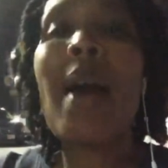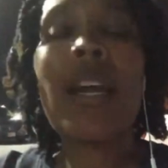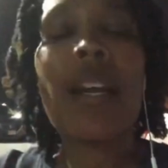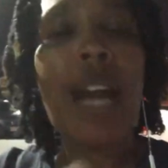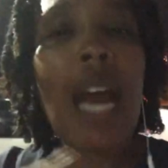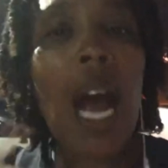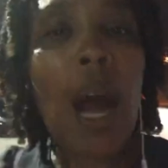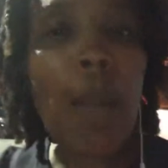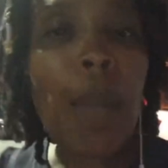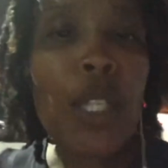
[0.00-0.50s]

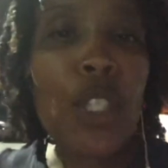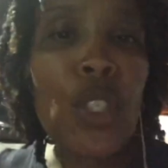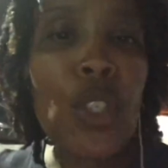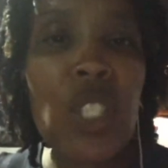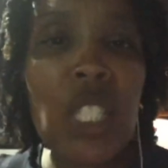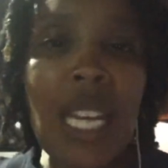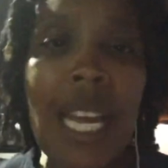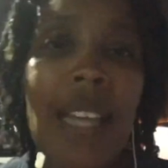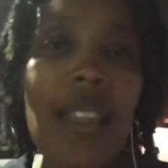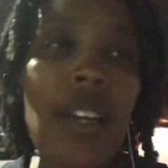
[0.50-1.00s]
how much you
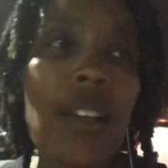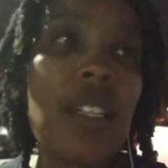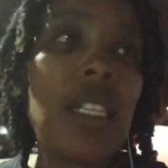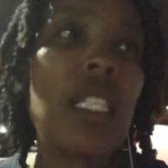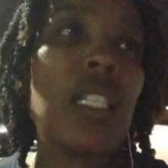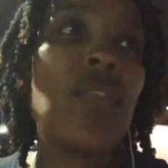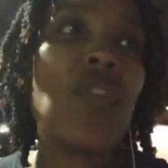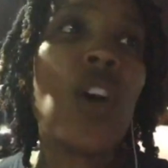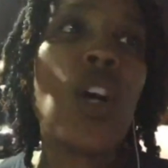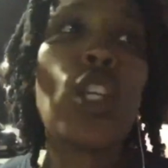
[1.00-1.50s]
say they're
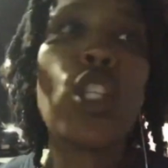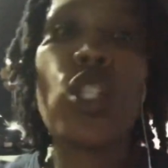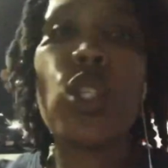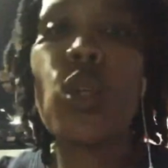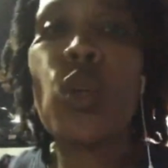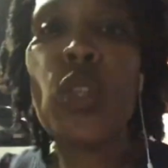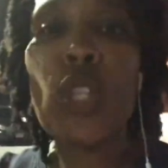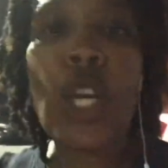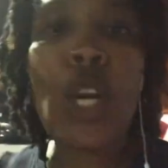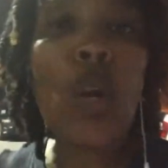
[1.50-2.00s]

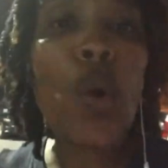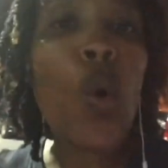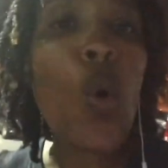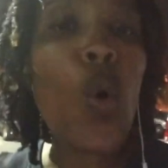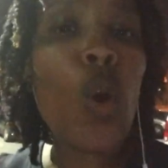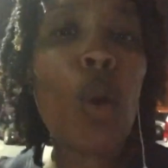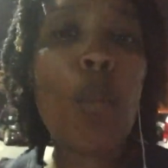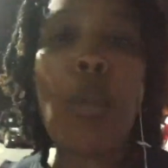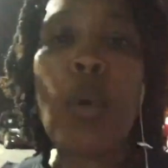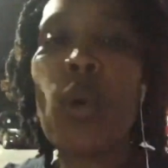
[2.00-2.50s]
dysfunctional, they're
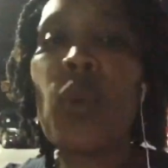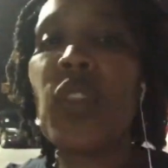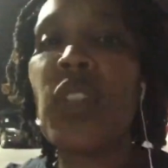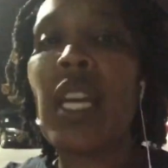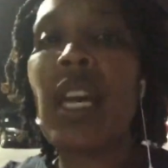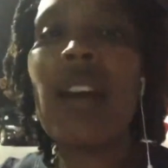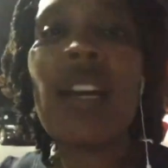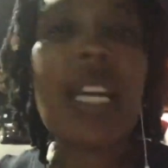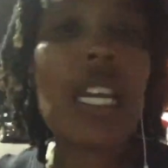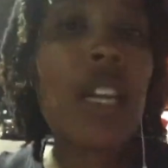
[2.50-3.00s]
horrible,
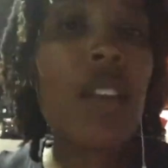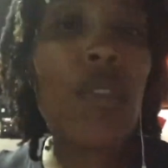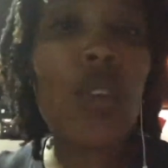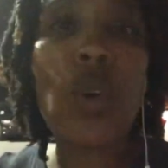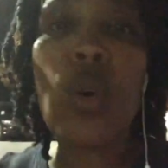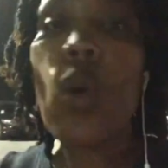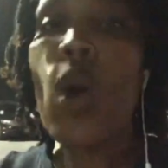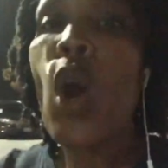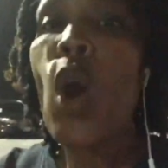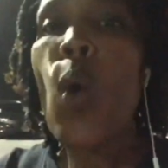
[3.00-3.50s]
they're
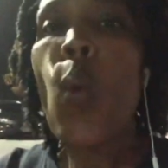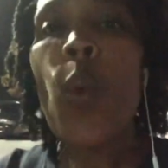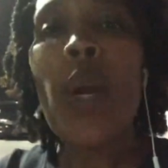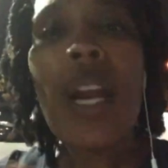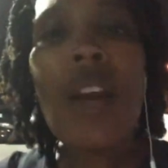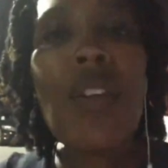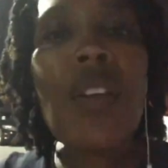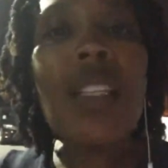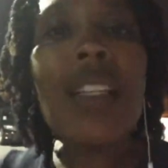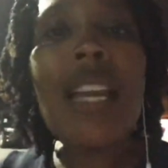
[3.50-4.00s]
evil,
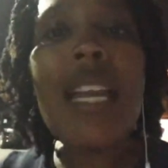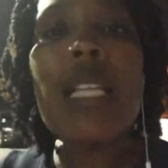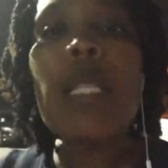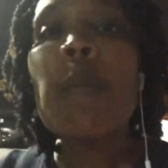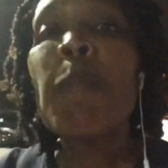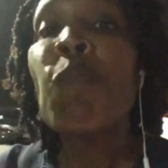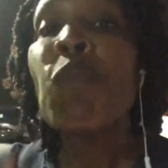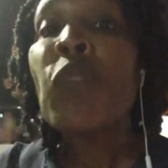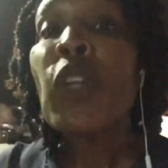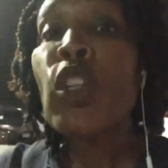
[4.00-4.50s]
whatever things,
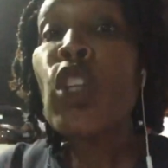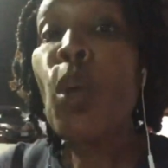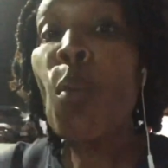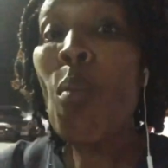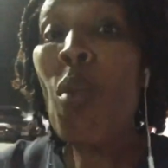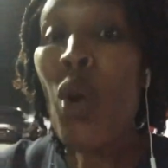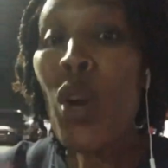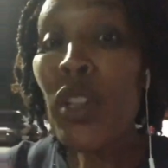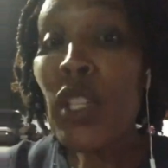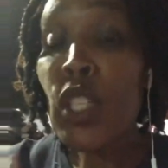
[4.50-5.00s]
the
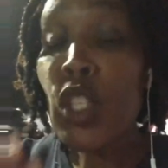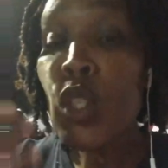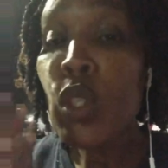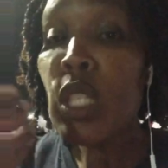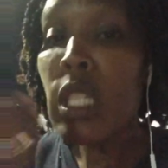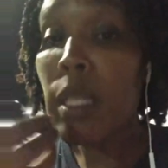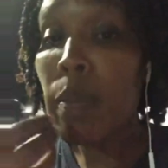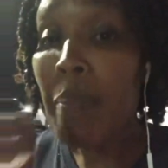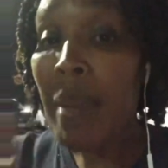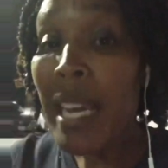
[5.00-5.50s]
more that you
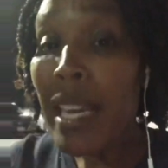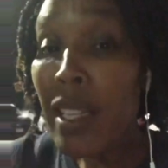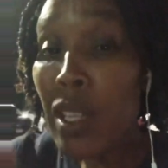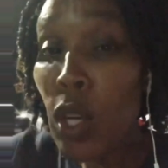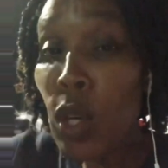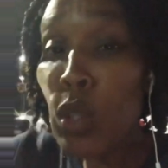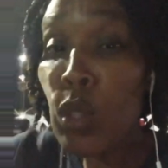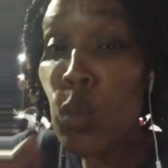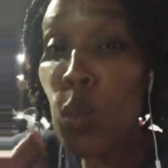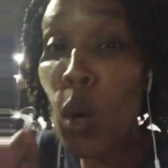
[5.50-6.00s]
speak
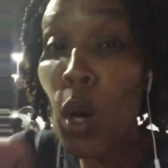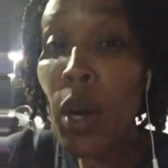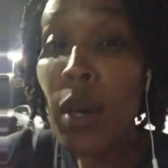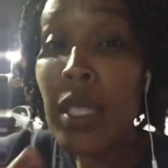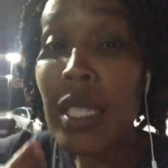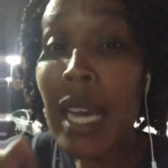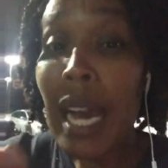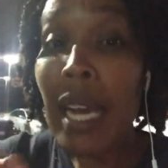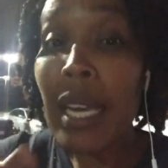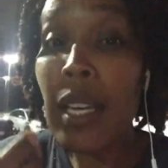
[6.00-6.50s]
those
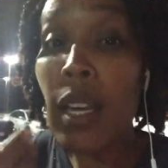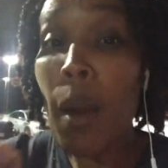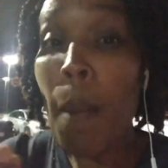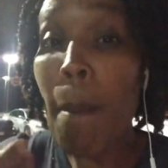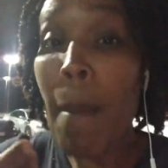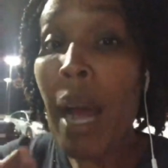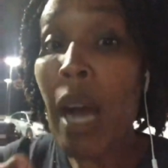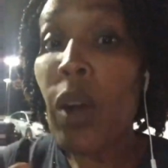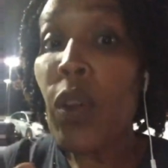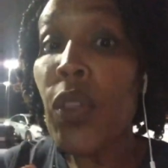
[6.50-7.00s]
words out of your
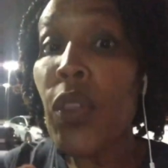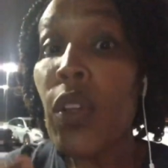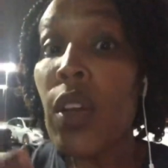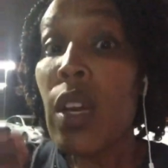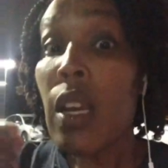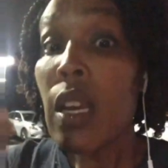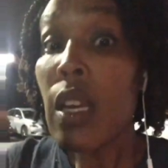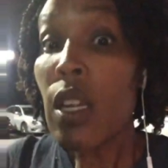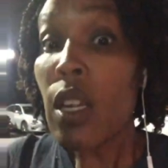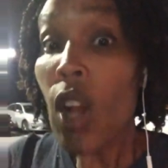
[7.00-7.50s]
mouth
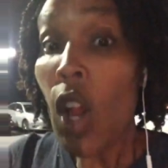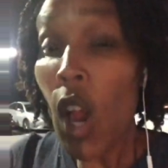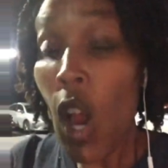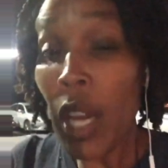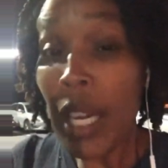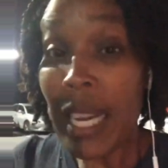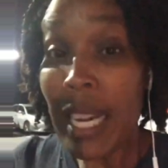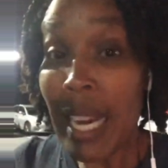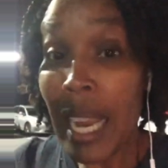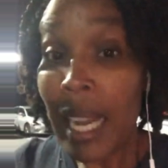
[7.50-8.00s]
on
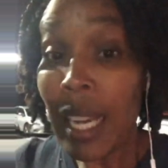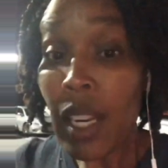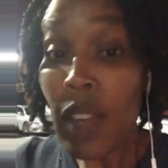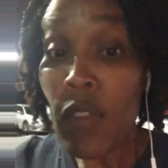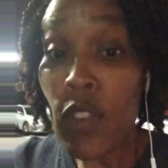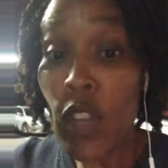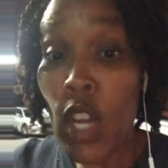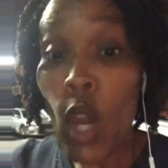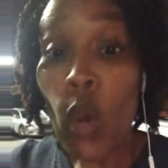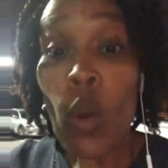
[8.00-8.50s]
a negative
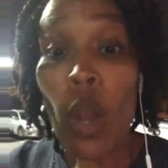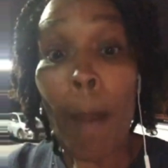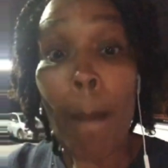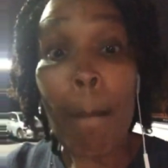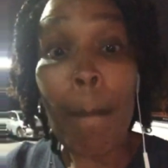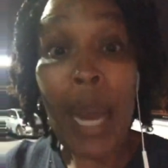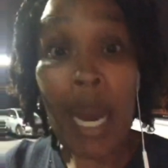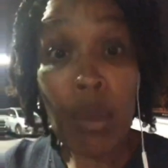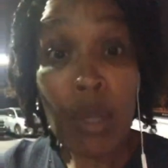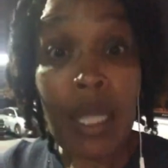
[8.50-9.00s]
note
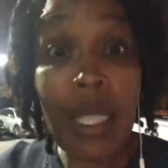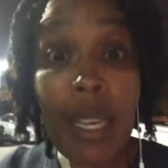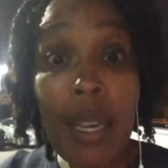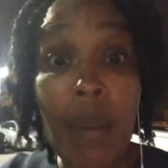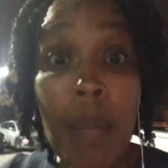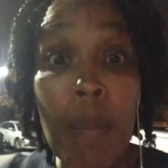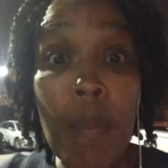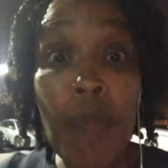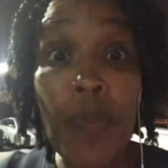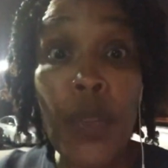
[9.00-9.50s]
about them,
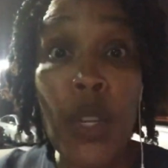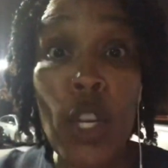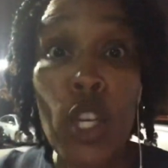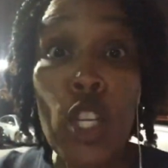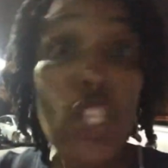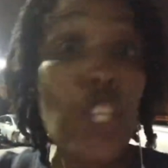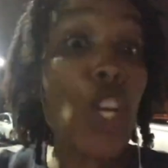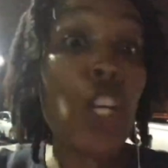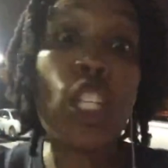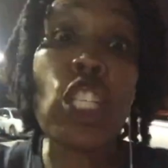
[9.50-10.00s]

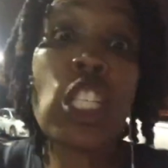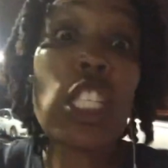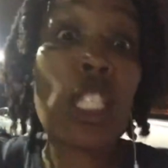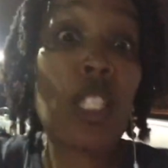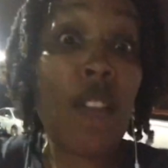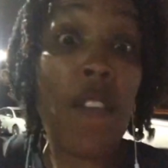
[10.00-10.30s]
you're just